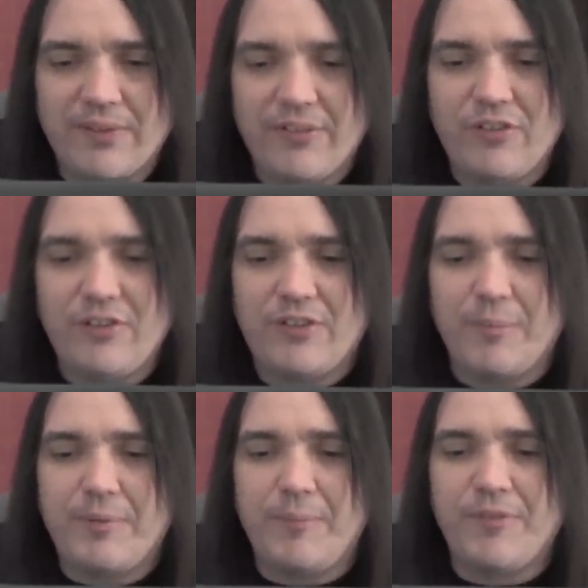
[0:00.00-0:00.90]
that she
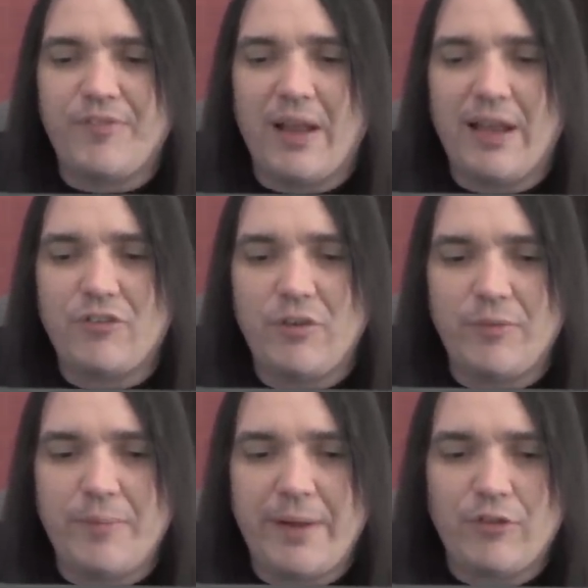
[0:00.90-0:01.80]
sometimes felt like she
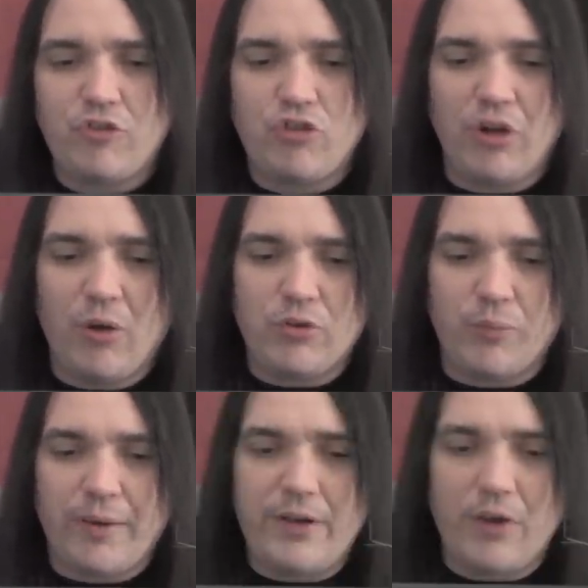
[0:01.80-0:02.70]
was being choked
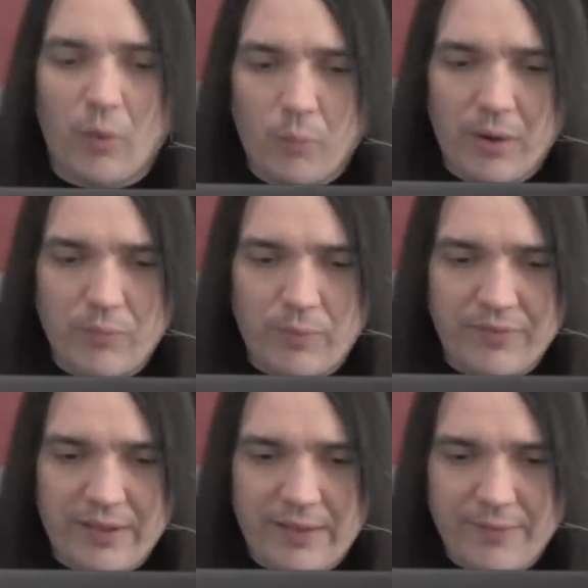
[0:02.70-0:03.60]
when no one
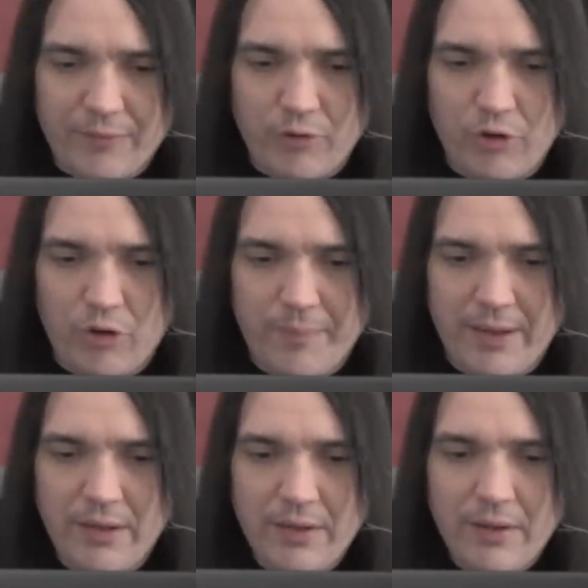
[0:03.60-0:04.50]
was in the room.